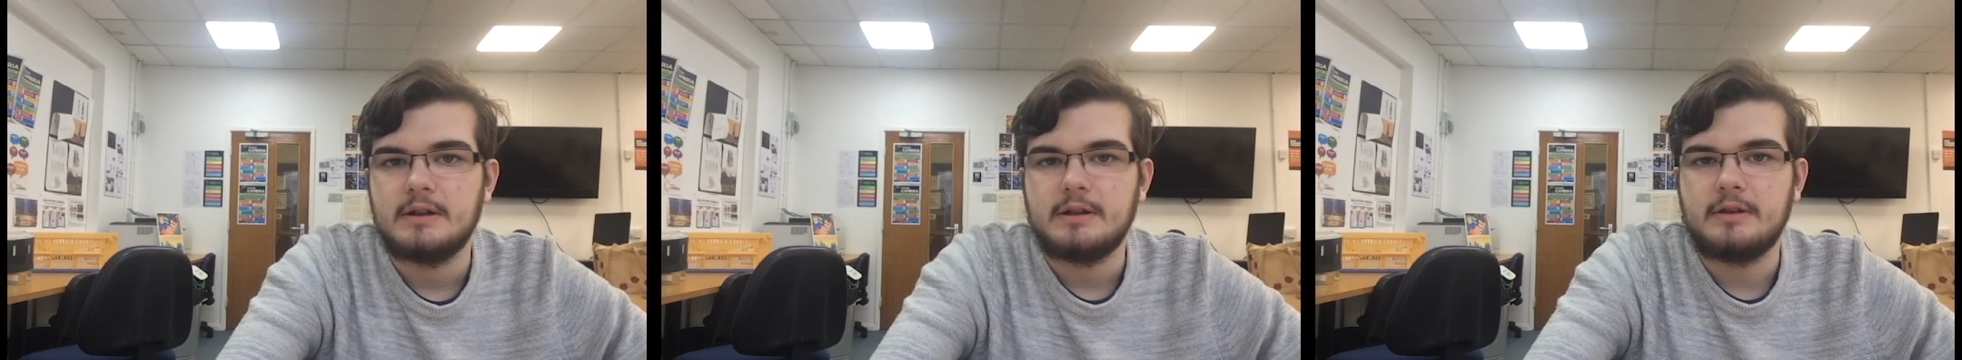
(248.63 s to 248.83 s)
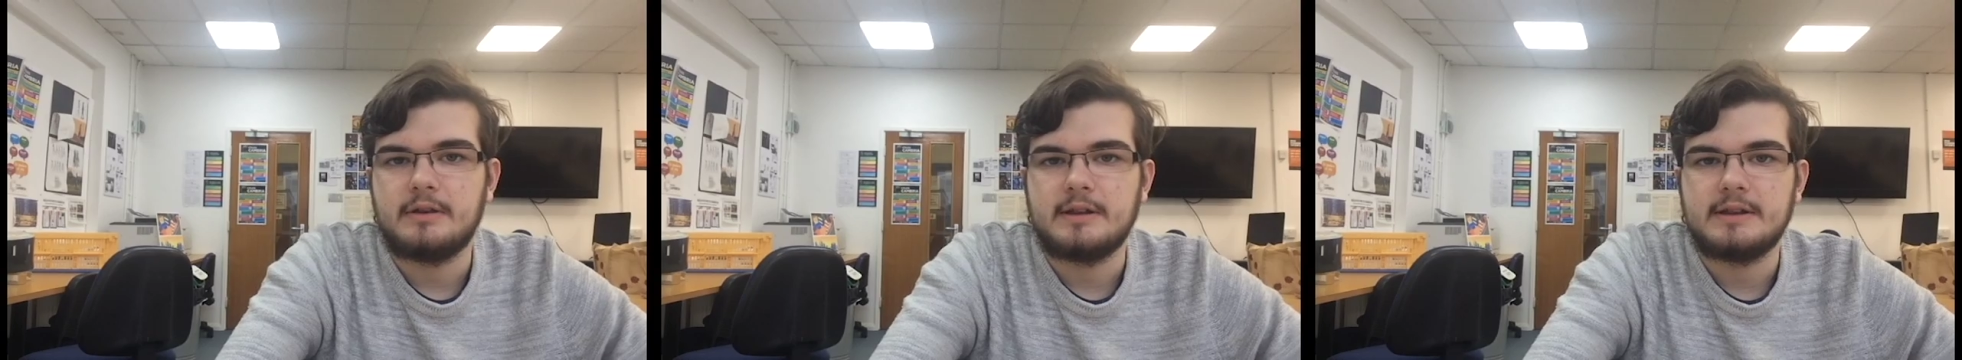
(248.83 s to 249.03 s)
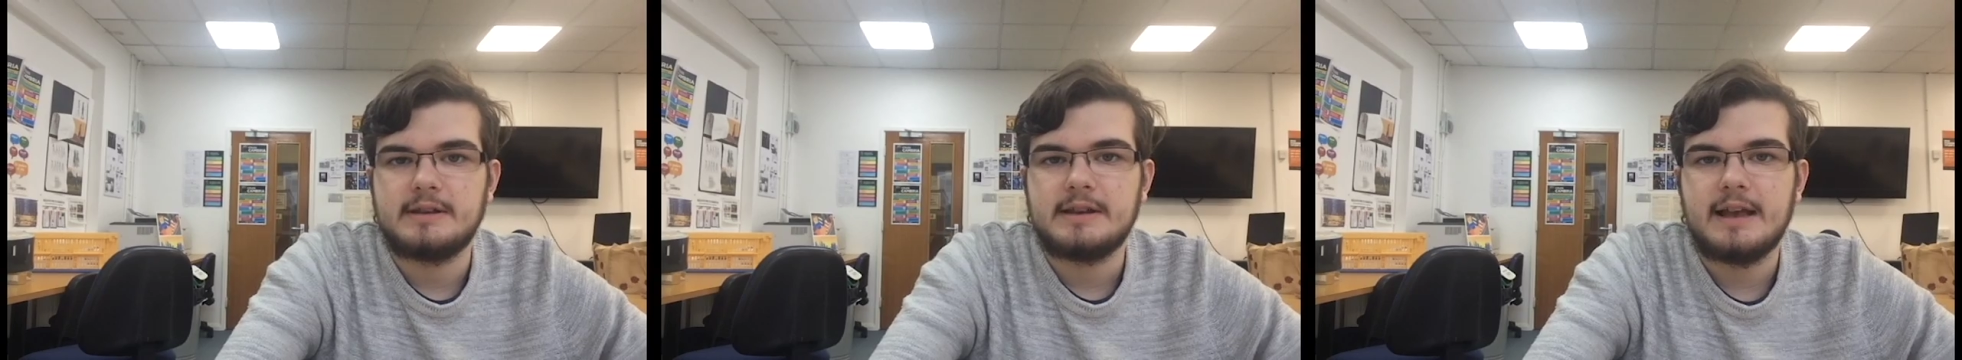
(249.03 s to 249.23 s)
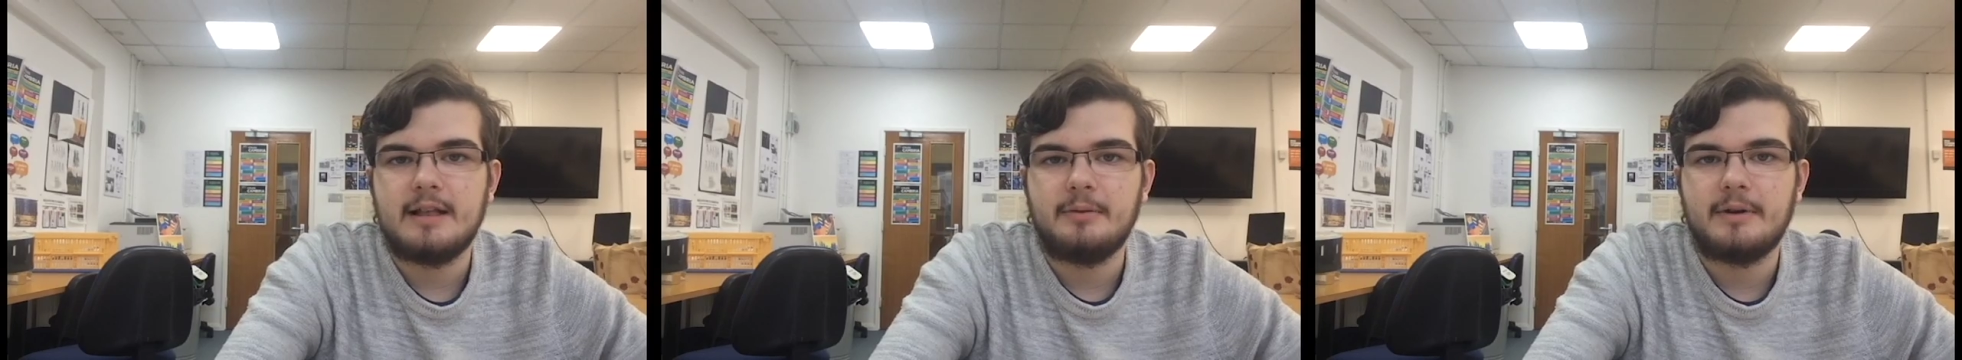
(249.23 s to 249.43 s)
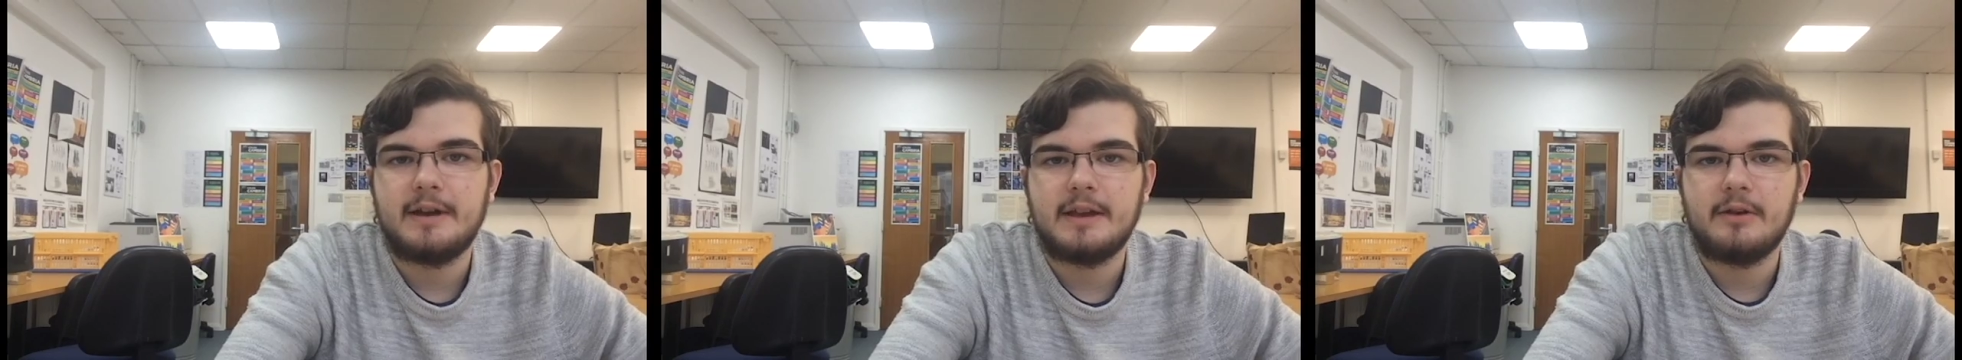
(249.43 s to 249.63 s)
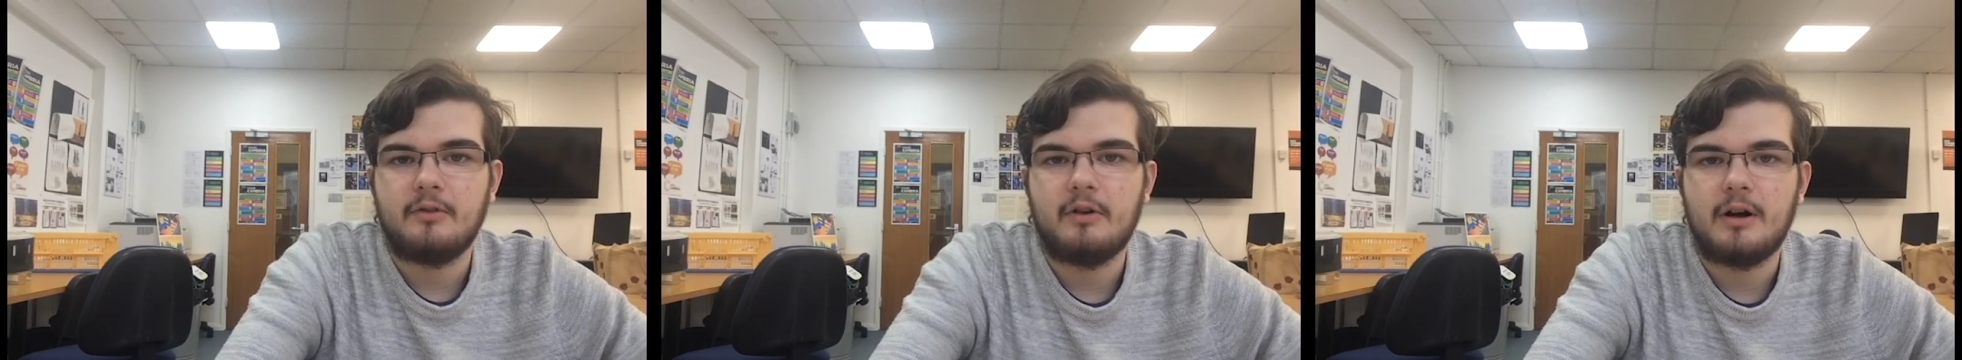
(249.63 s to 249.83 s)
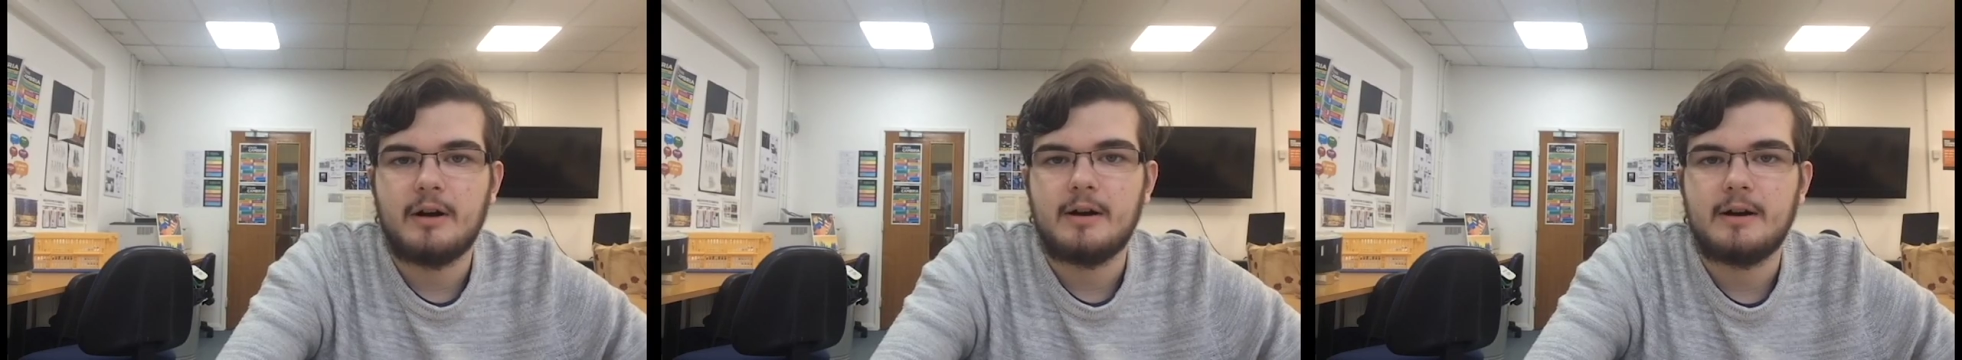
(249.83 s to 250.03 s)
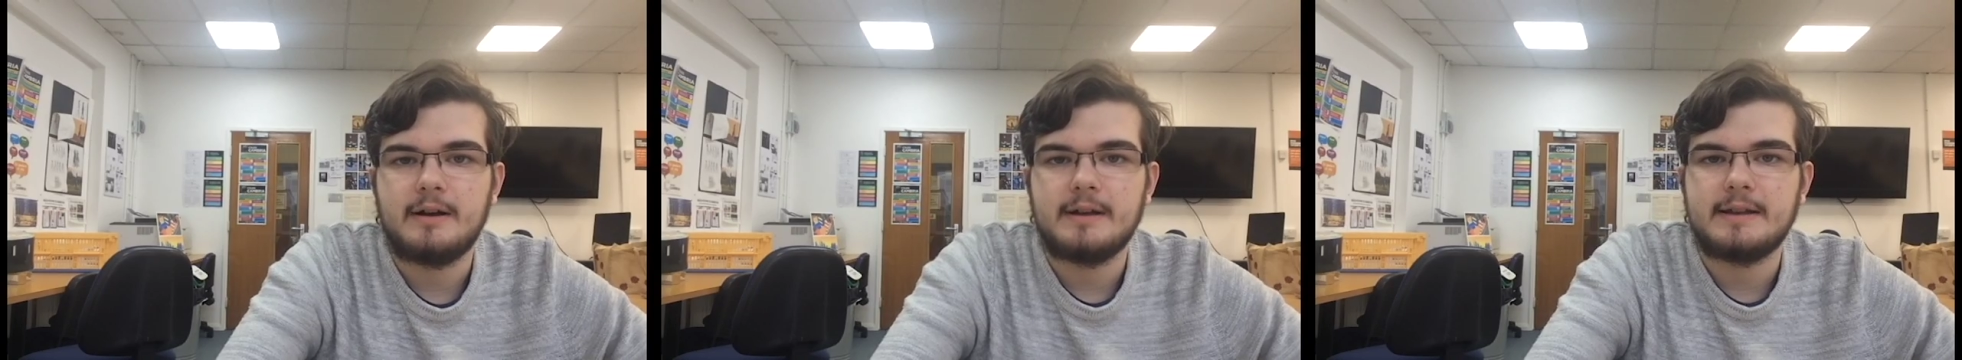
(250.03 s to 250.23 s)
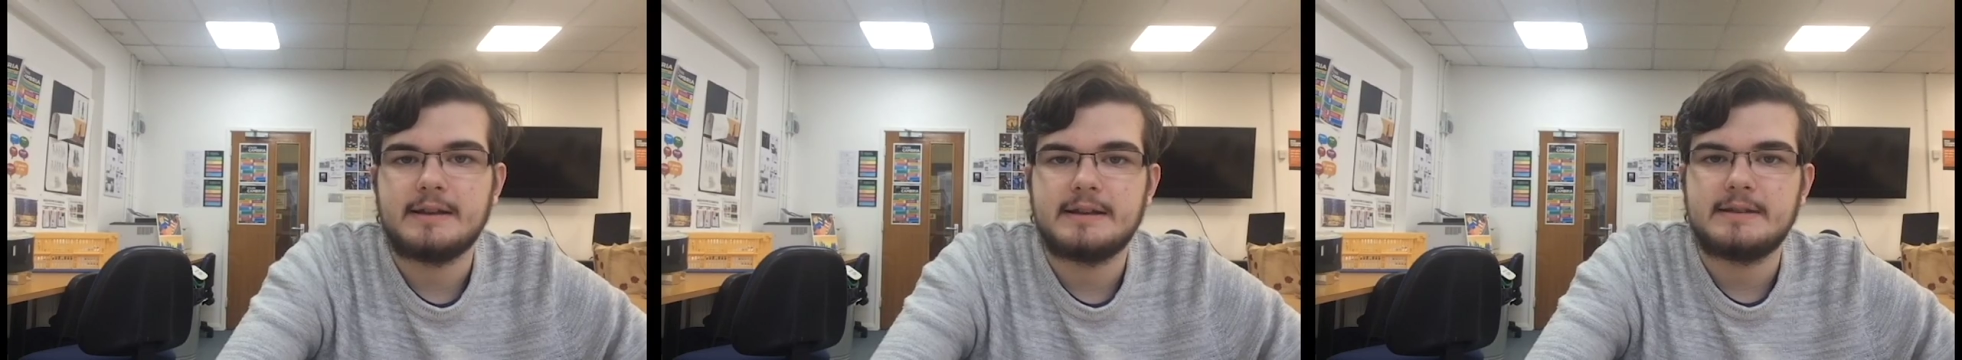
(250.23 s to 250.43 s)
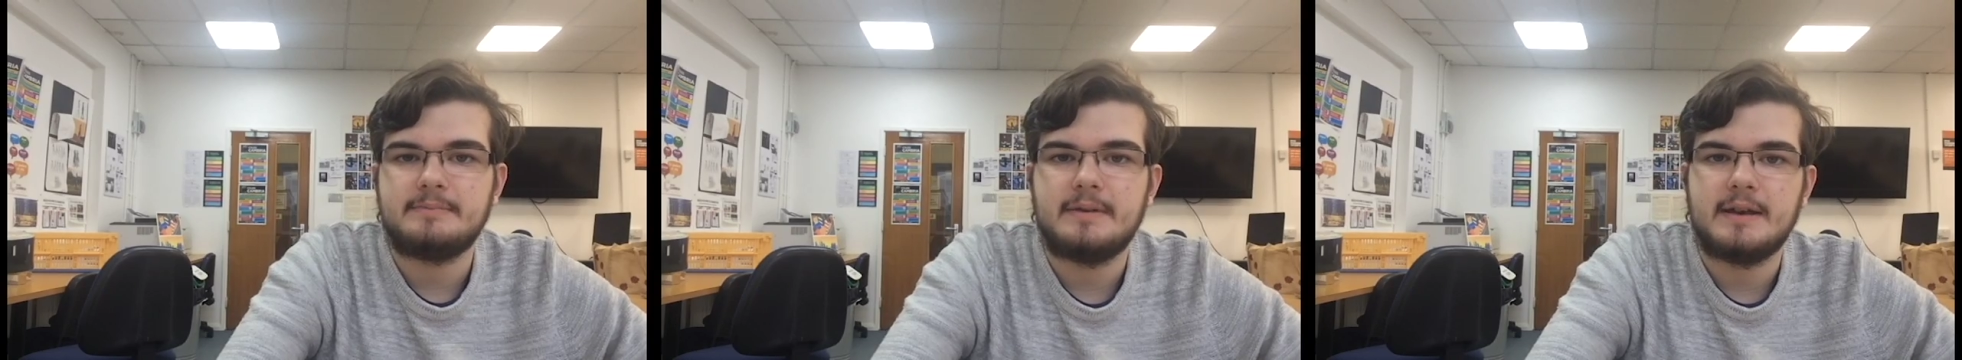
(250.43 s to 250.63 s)
You can tell where you are in
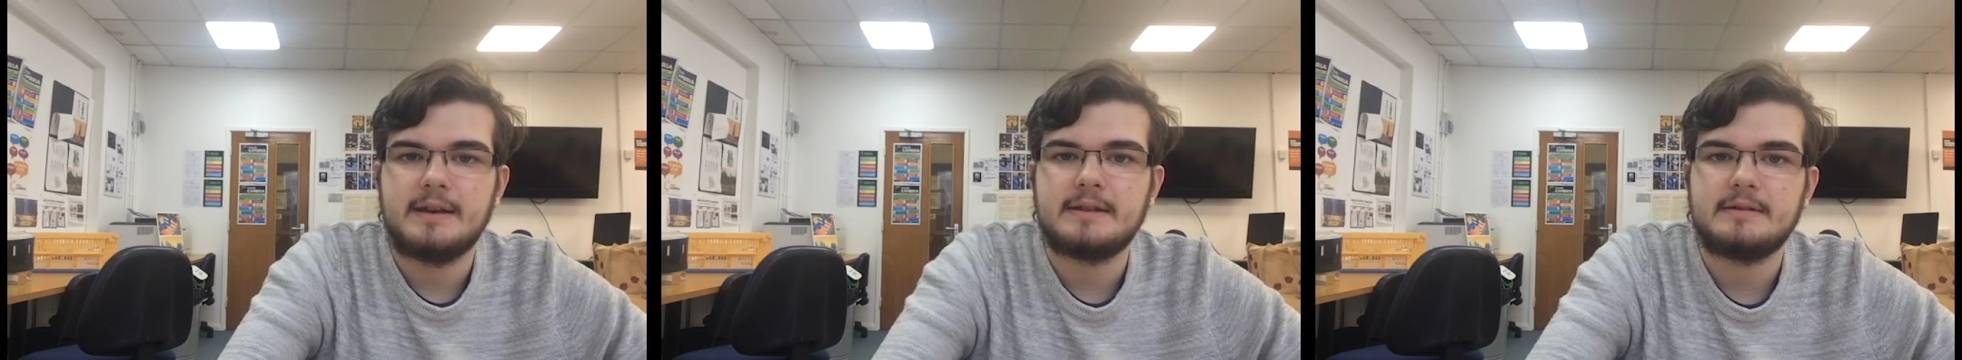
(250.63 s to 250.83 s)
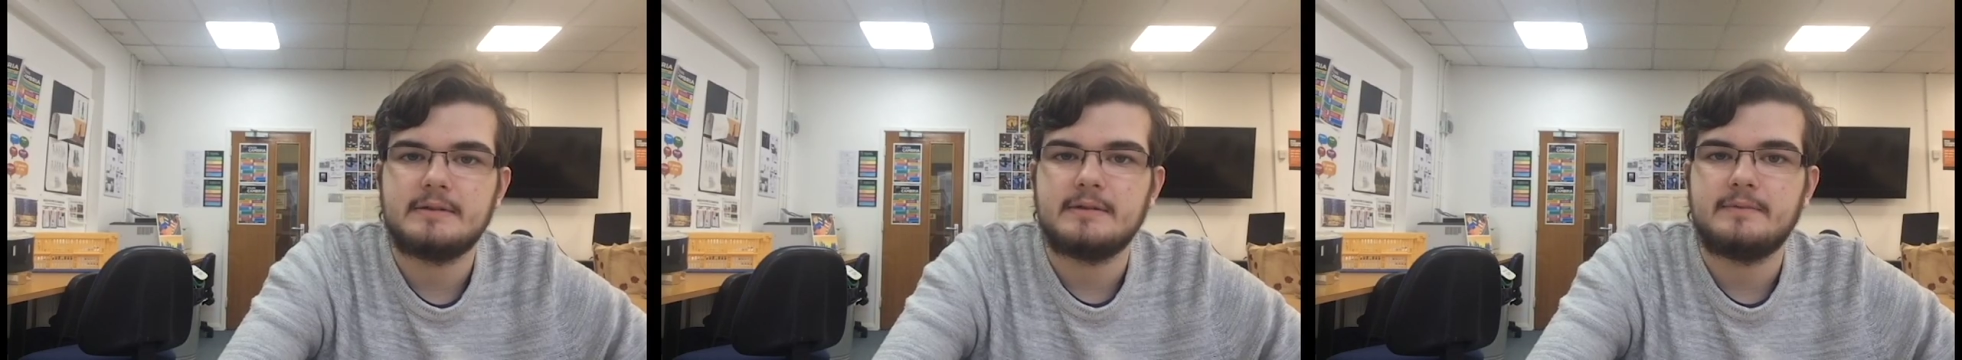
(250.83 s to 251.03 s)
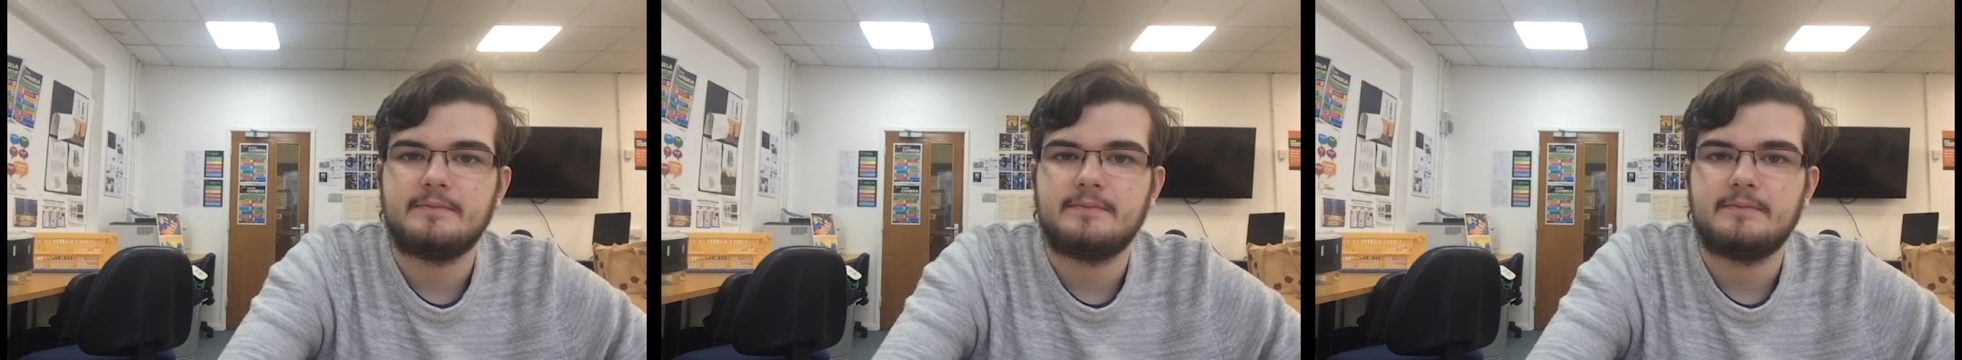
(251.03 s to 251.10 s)
space